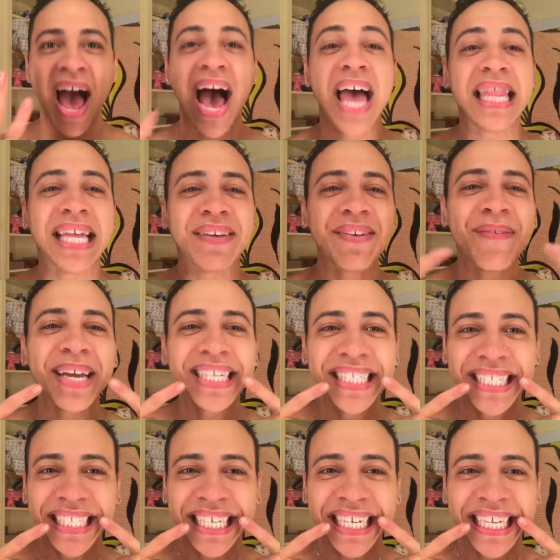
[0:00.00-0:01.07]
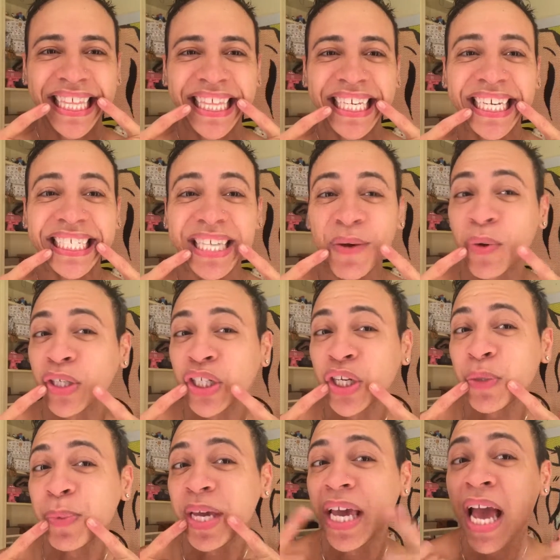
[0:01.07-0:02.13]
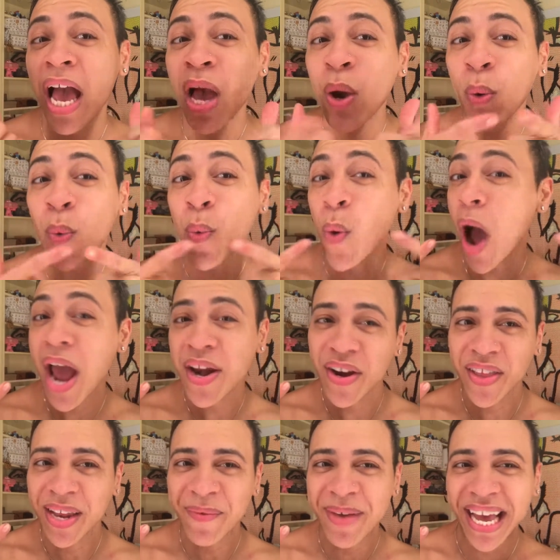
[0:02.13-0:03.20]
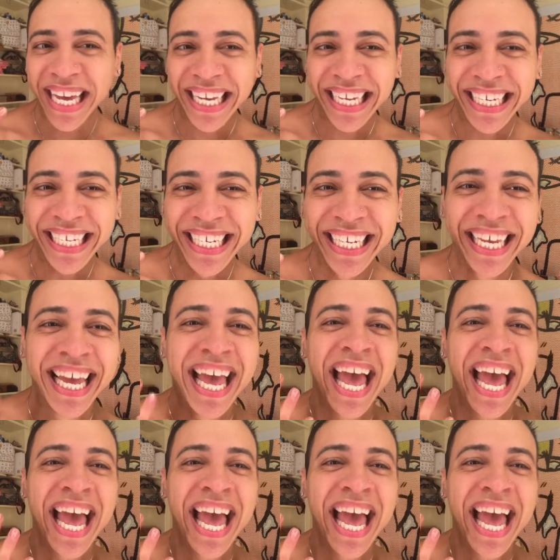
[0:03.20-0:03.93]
I love a man's teeth, because I want you to be wider than mine.